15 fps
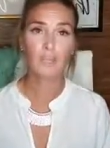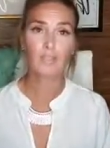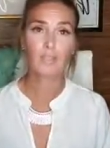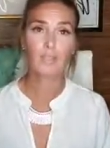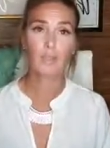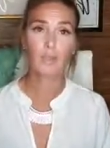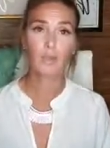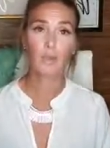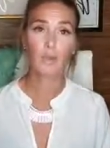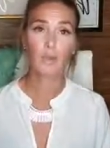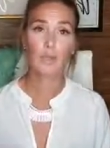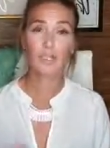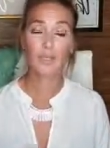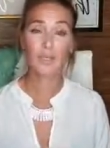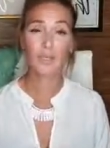So you
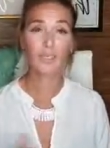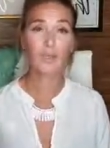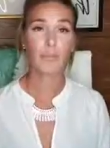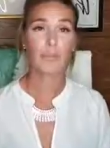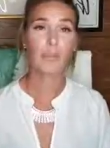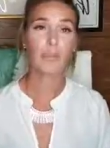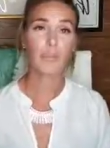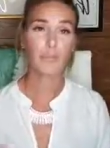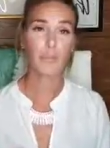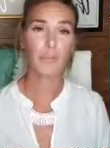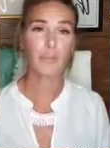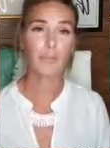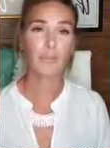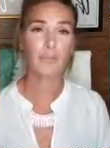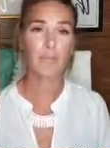want to space them out as
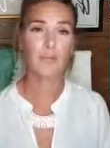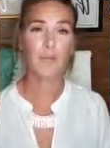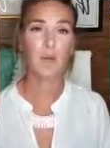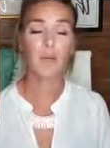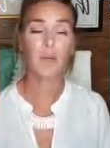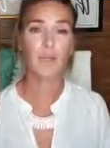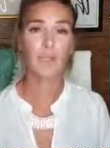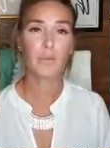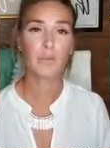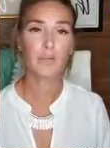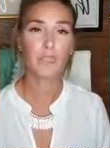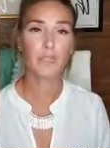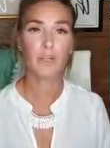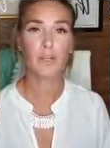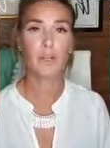well. They want to be
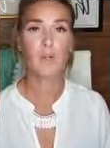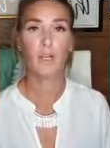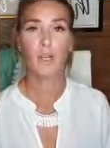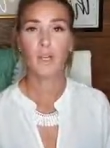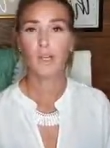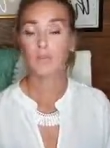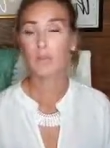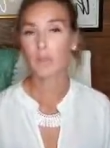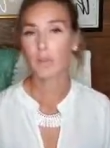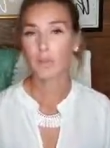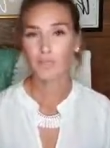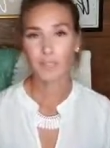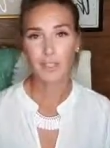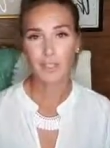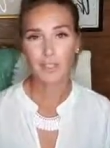spaced out 4 to
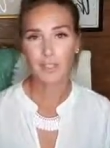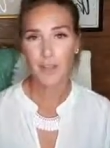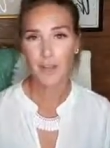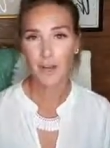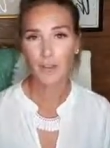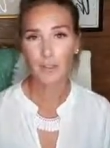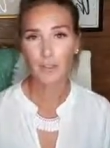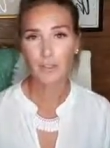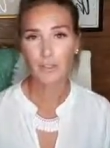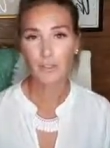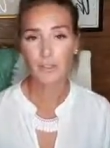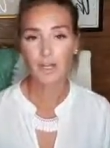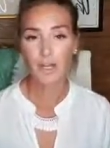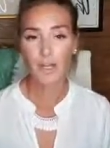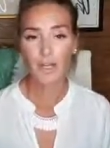6
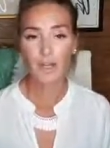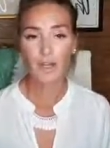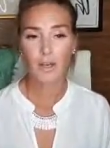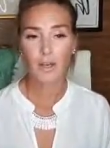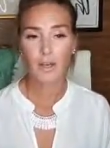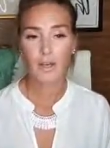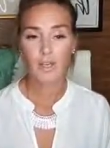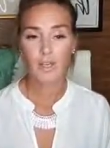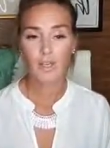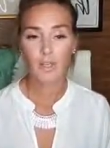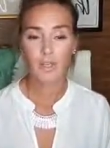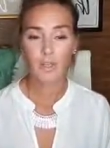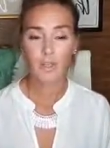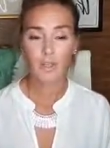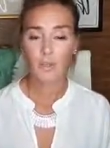hours.
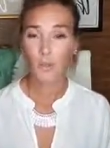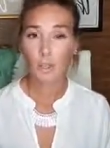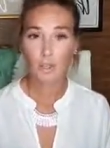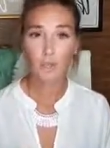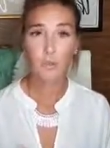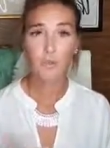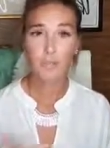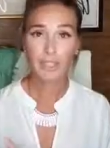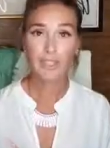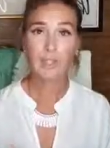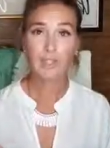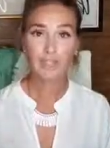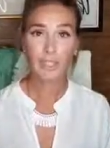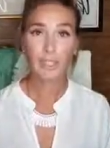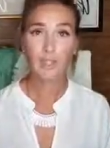Because otherwise you
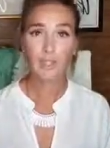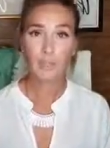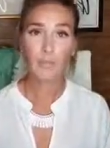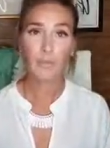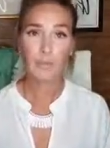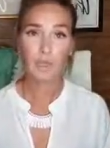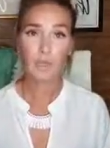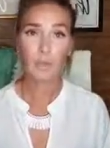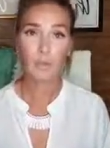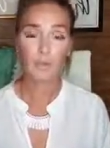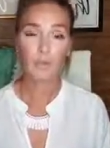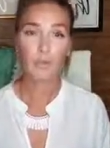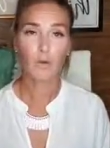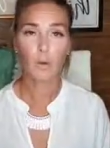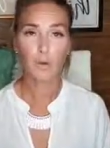literally are competing
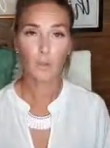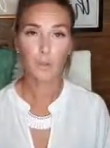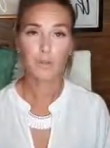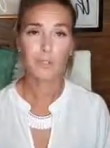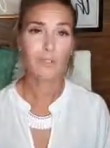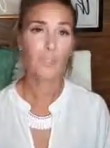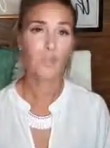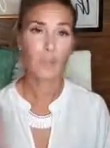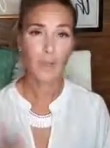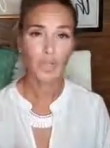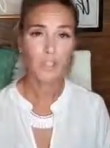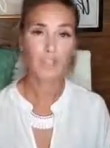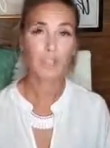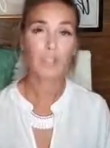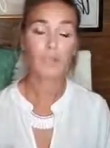with your own posts,
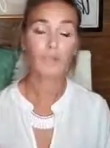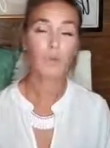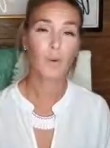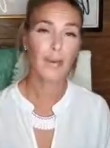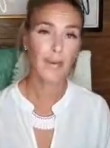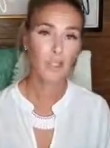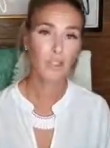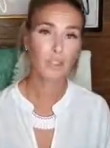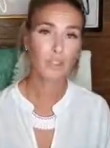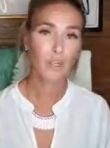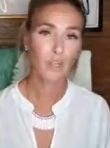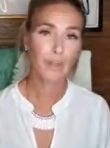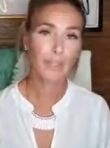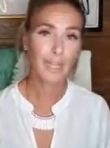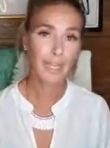especially if you actually
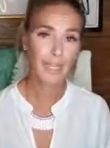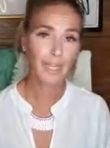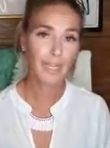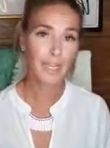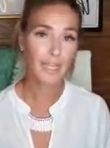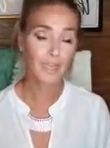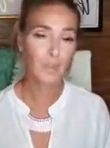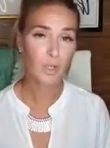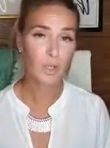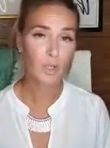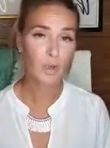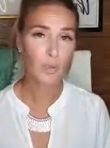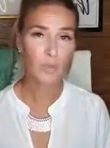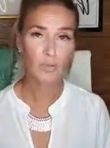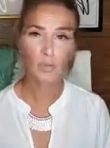are getting engagement on a
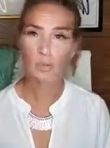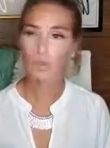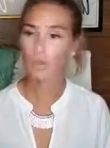post.